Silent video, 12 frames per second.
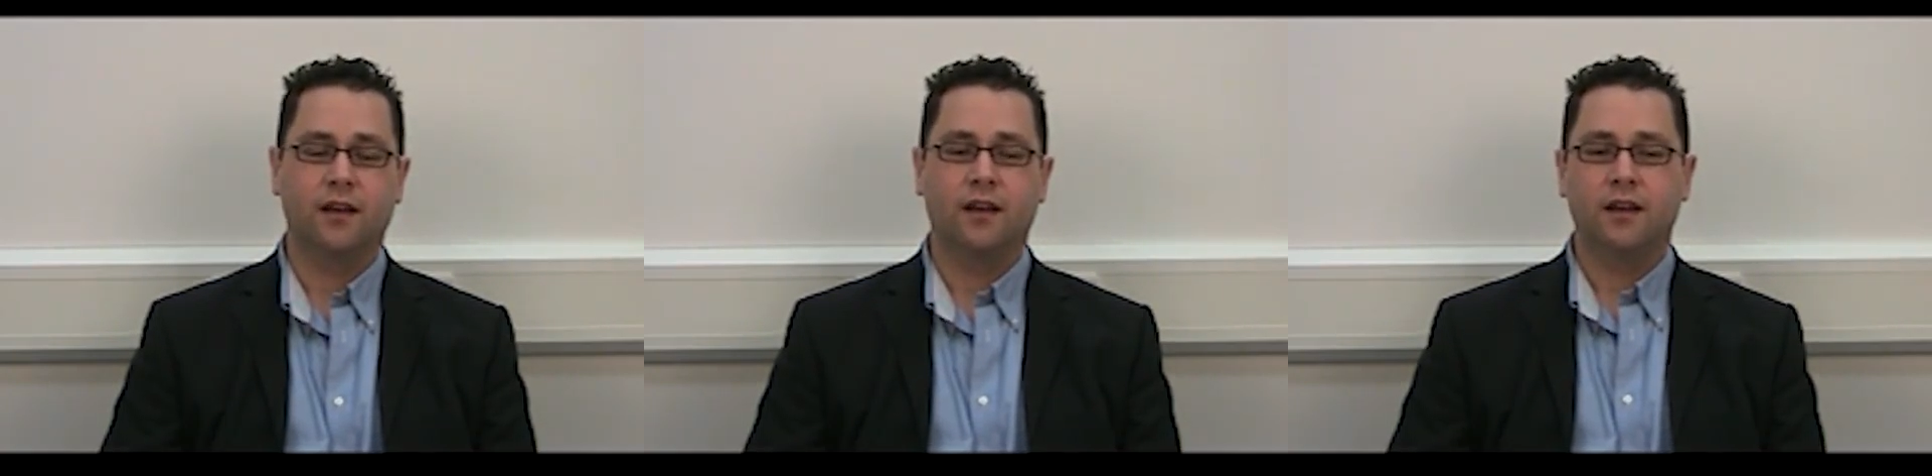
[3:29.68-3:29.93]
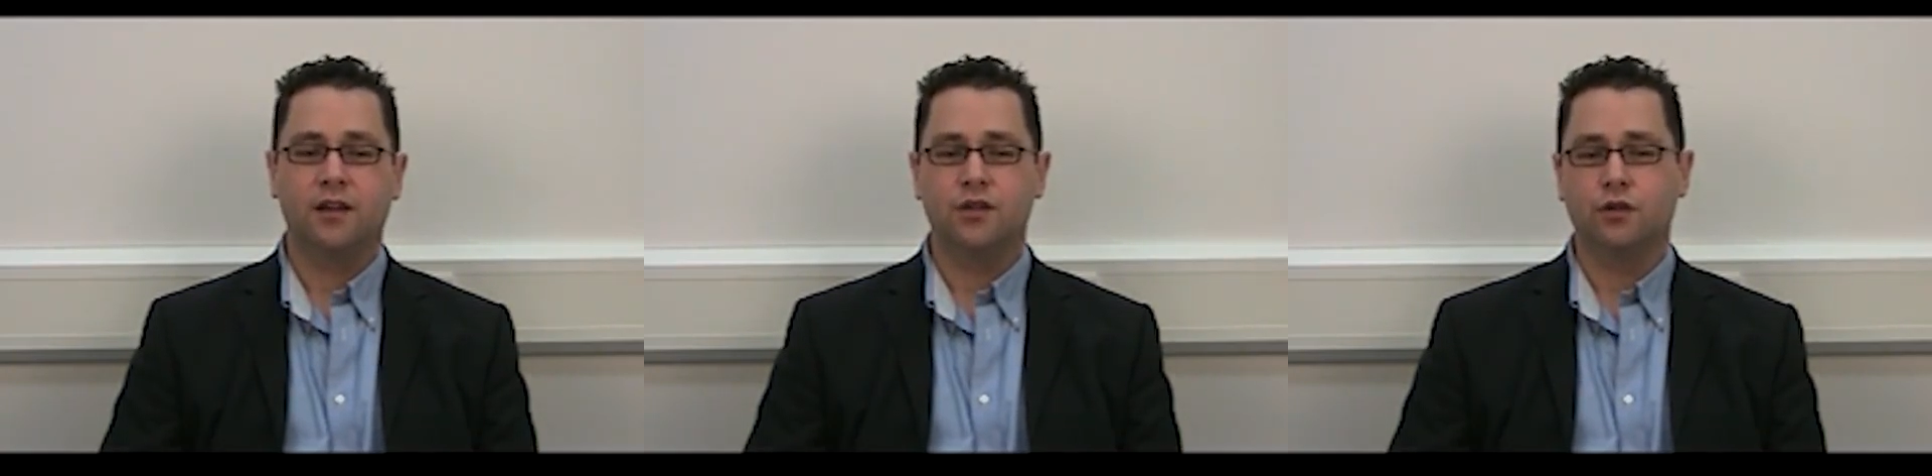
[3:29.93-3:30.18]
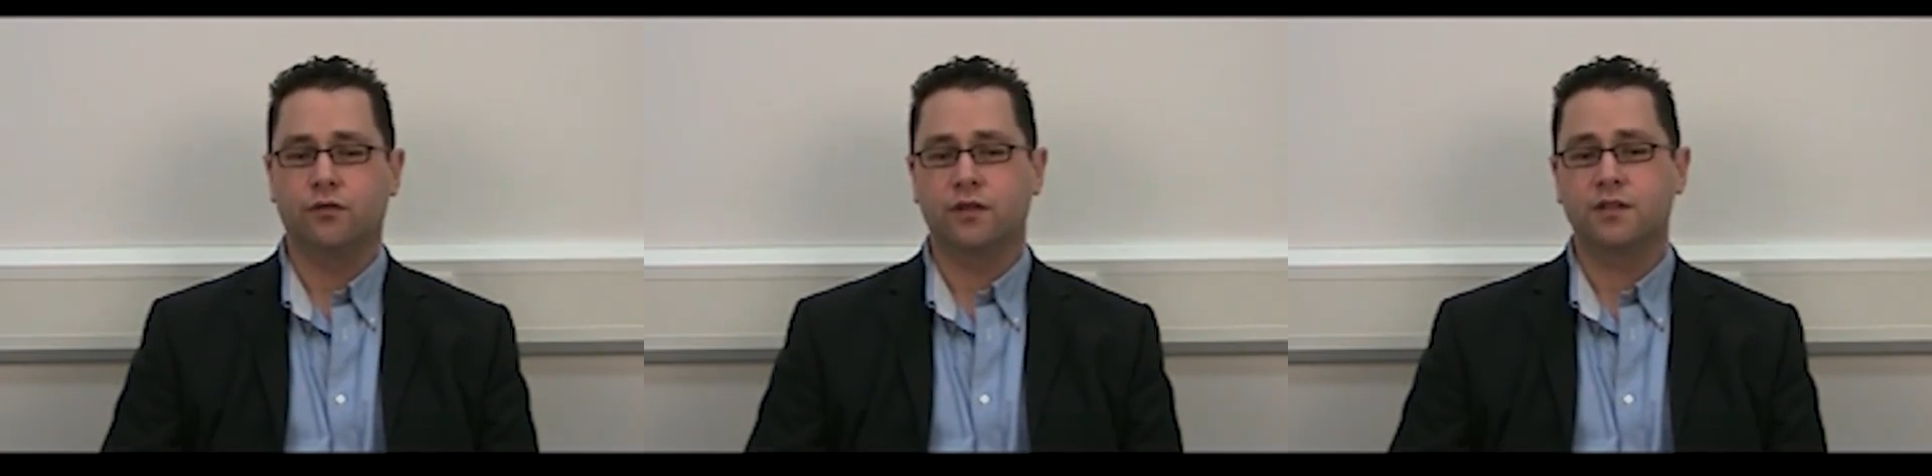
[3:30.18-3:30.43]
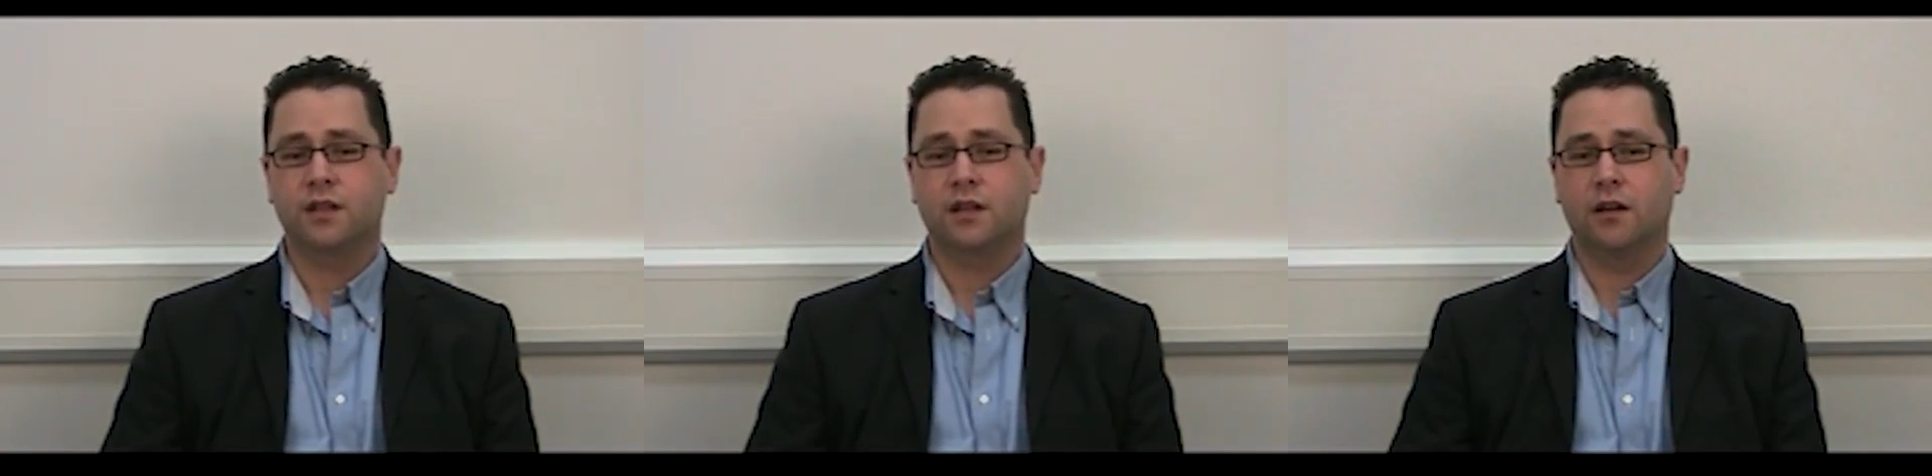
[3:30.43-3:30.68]
In University
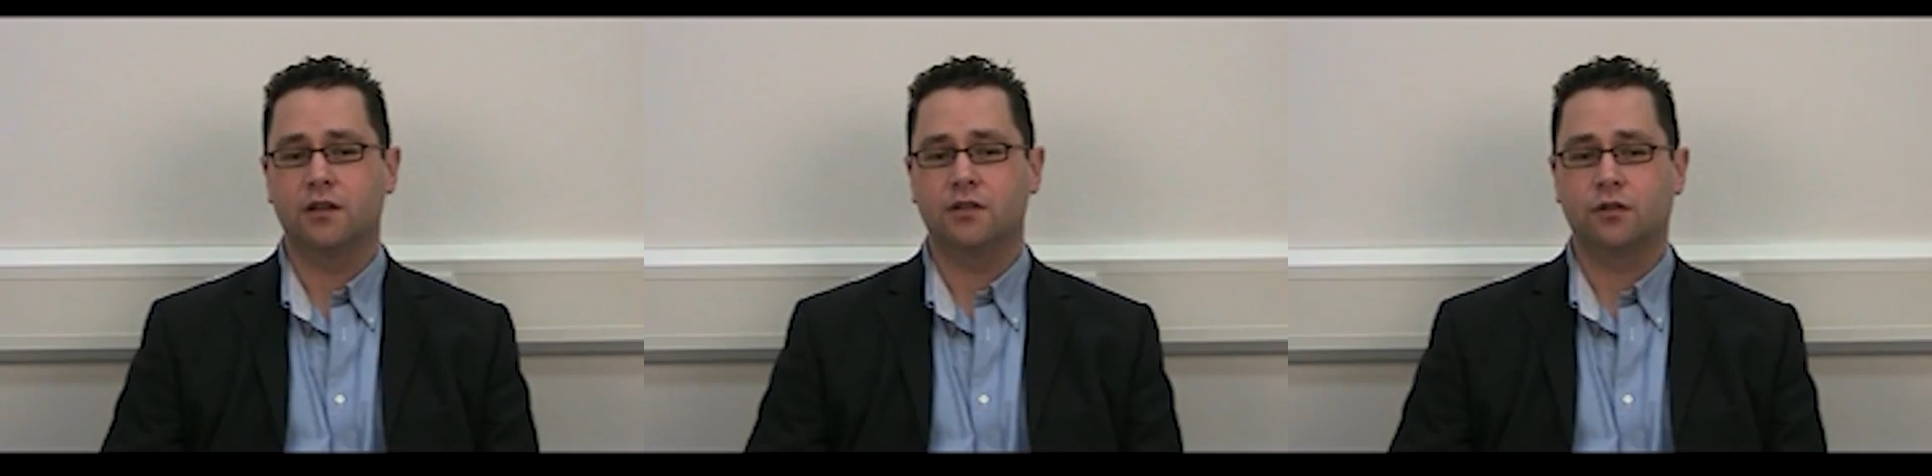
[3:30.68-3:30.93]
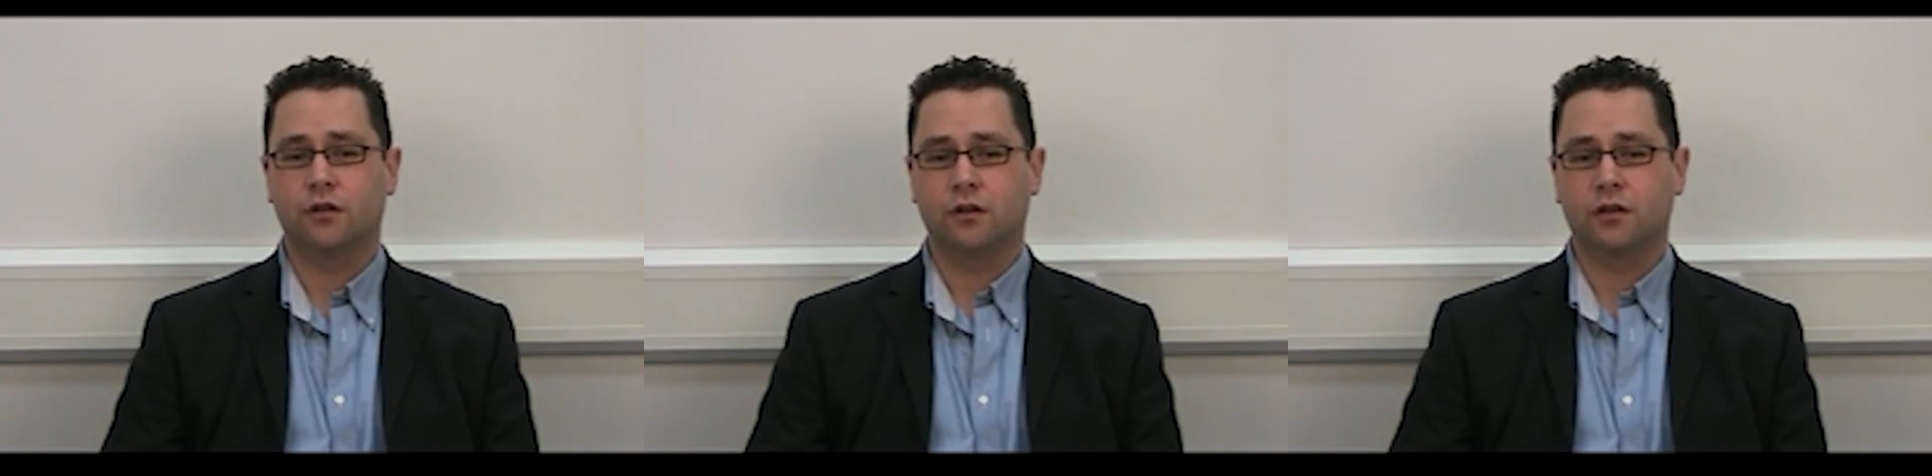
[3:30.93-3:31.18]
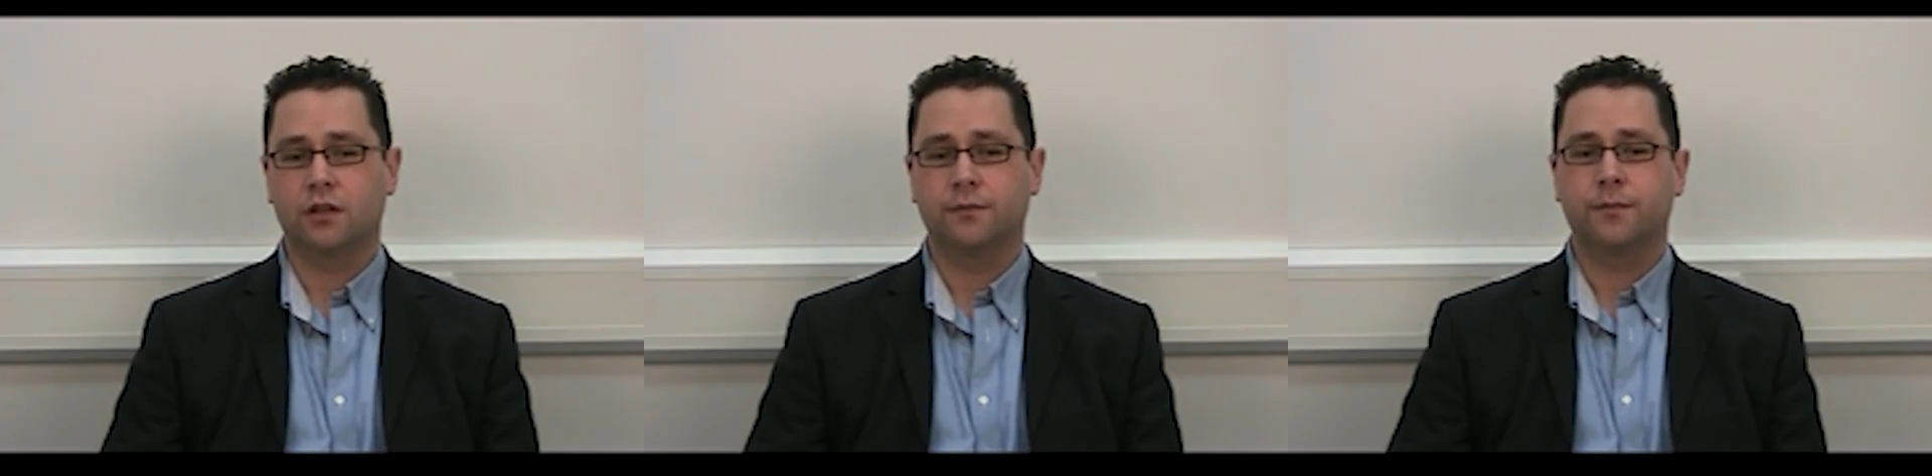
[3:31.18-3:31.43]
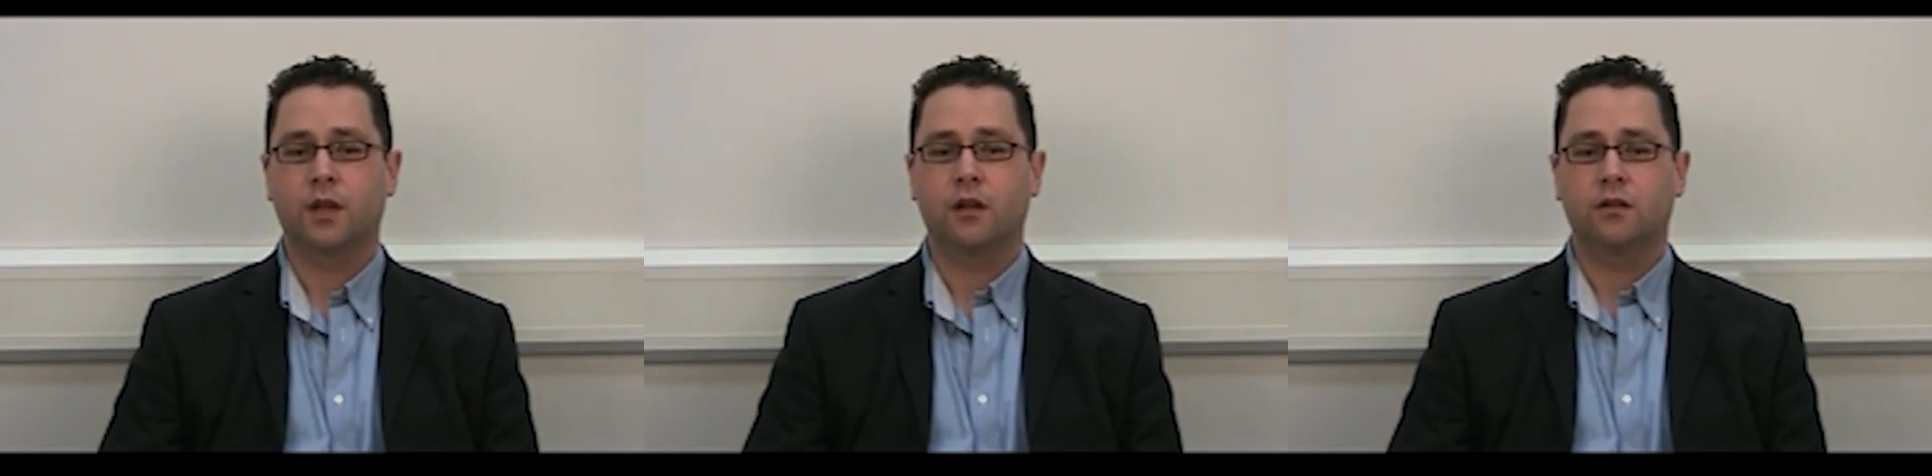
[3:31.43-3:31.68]
College Cork,
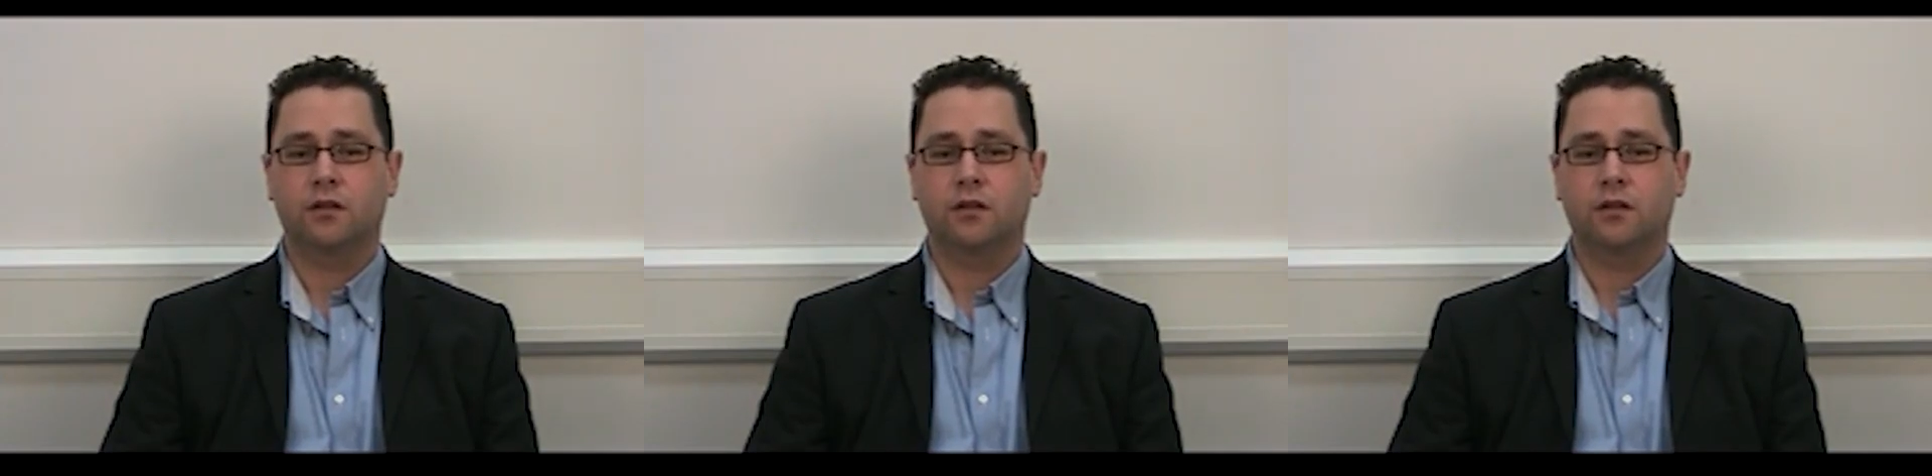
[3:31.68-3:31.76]
Dr.